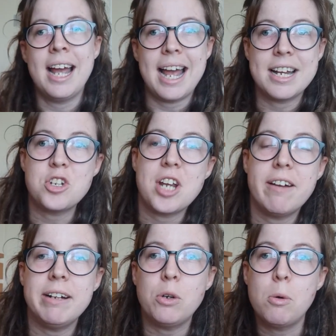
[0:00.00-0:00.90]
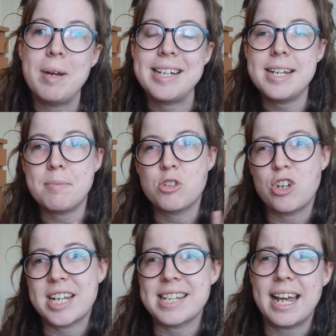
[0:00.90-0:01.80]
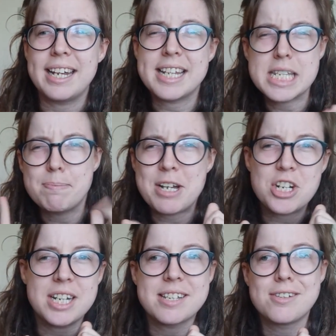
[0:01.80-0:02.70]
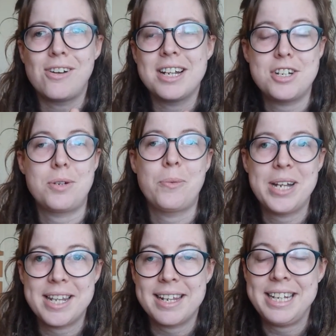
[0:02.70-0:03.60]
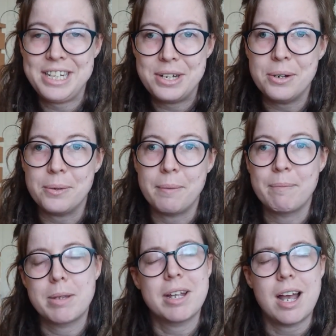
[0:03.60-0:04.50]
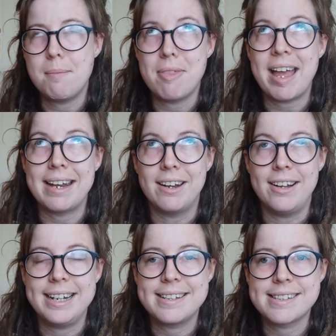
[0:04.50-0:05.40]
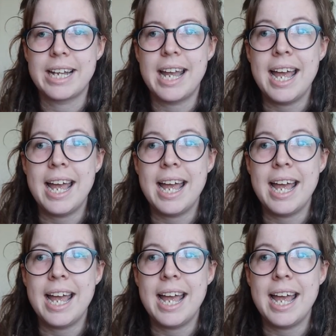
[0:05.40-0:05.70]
and sharing all my tips, tricks and specialist knowledge with you. I'm that nice.